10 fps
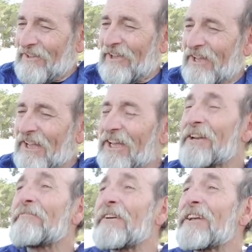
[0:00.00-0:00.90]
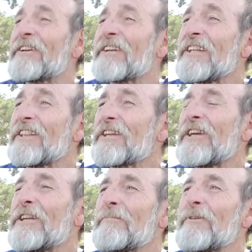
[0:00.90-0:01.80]
an event in the
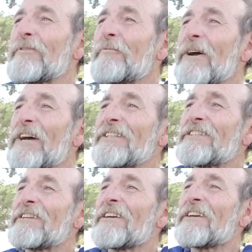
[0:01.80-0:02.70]
Kingdom of the West,